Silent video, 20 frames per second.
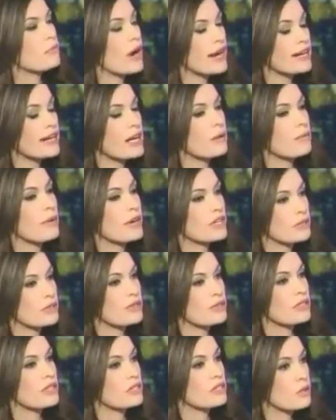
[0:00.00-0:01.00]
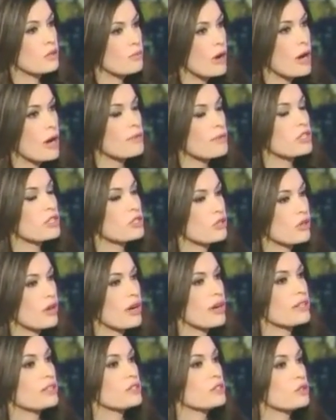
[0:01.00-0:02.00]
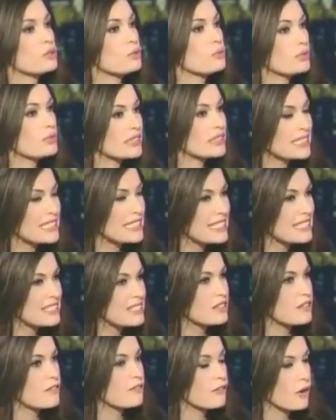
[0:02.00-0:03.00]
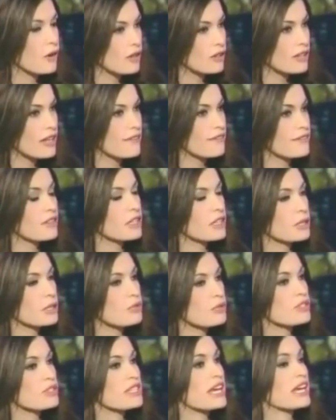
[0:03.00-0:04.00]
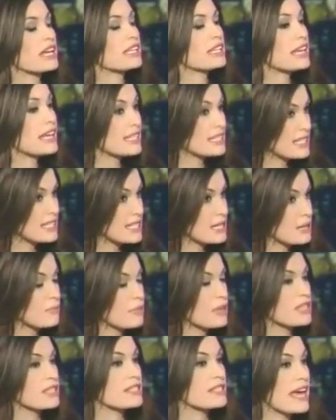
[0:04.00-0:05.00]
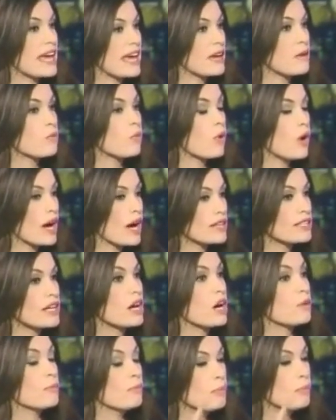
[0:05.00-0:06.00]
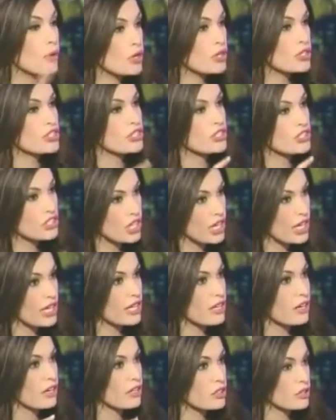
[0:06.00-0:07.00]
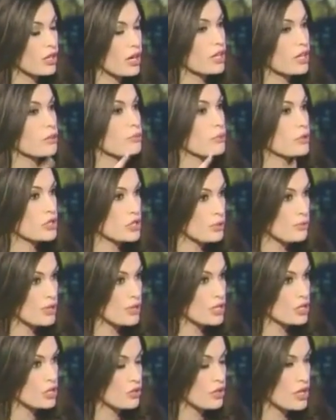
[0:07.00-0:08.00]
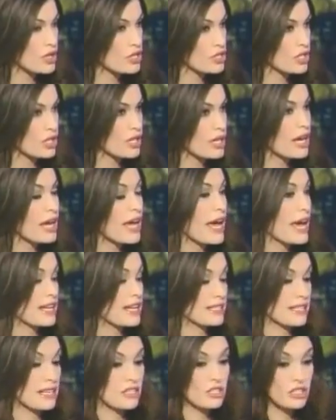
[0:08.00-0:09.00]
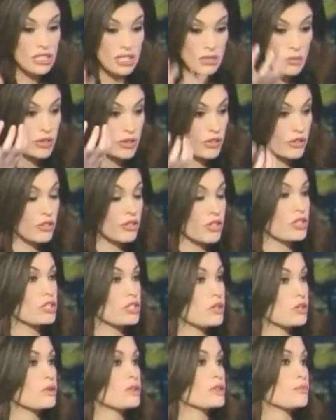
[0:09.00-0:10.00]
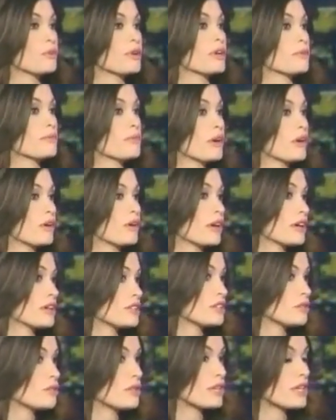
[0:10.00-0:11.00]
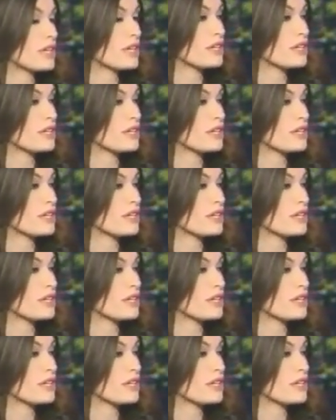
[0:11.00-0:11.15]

Right now, by doing this, Obama is trying to please the far left, the liberals that elected him, because they want Bush and Cheney on trial, the Bush administration, and essentially what they're going to do is bring America to her